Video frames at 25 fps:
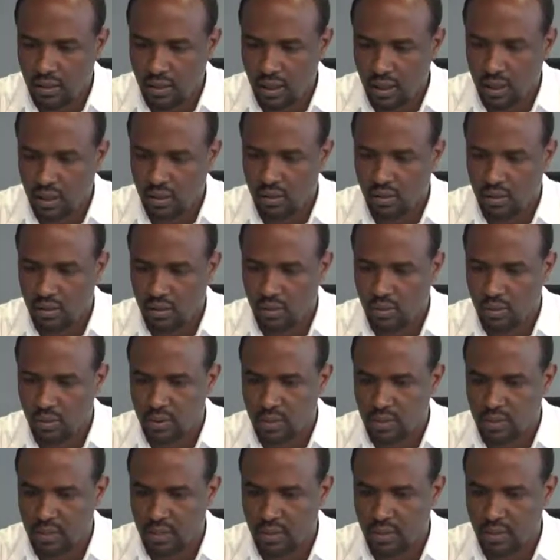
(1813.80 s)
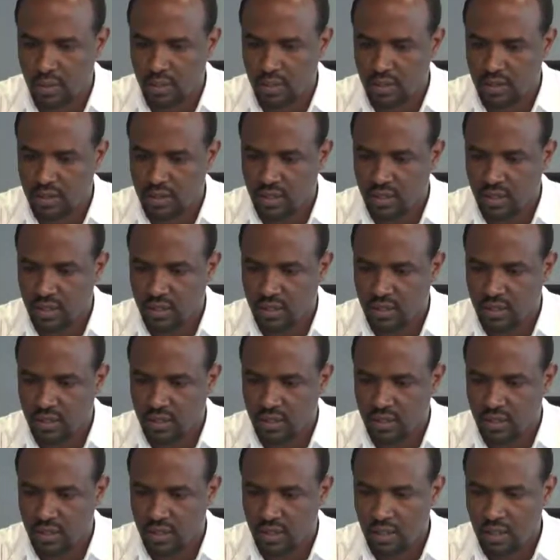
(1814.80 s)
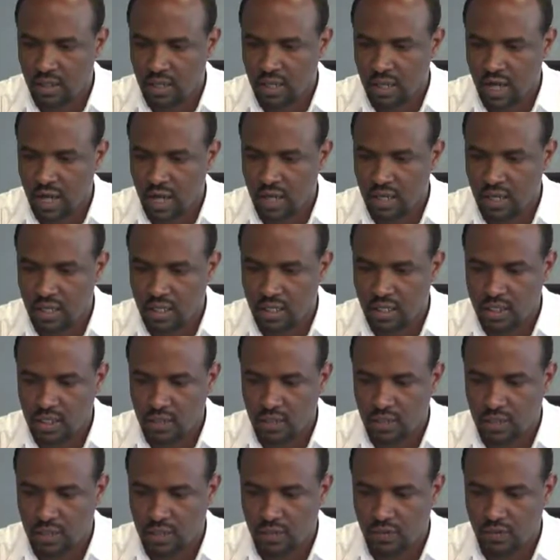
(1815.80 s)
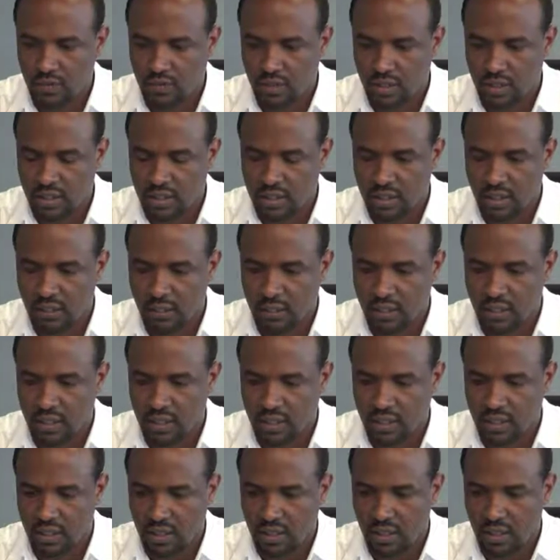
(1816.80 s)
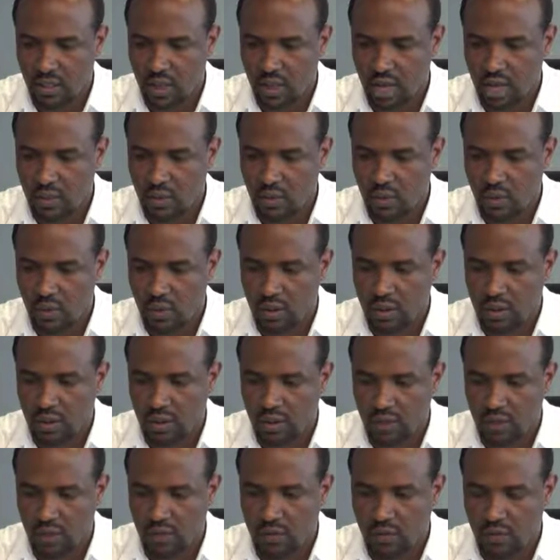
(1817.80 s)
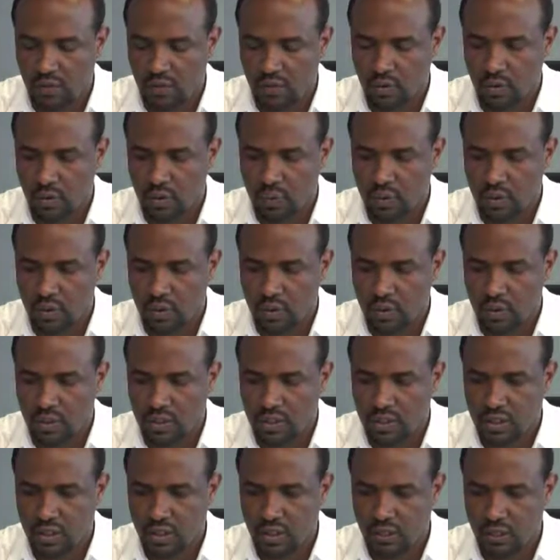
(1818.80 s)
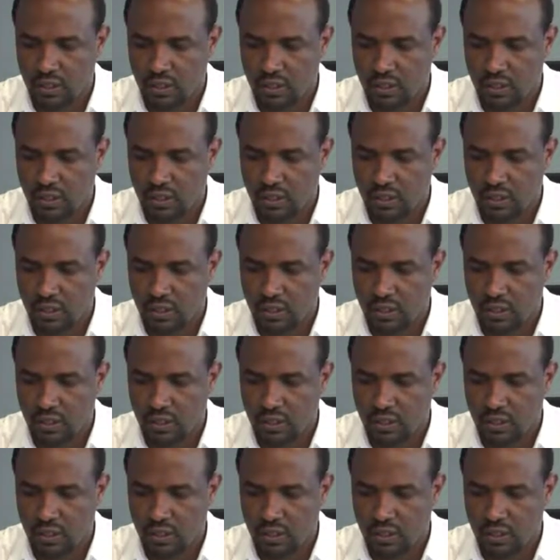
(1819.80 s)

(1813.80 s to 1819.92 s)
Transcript: along with the main structure, under sluice, for example, guide wall and flood protection.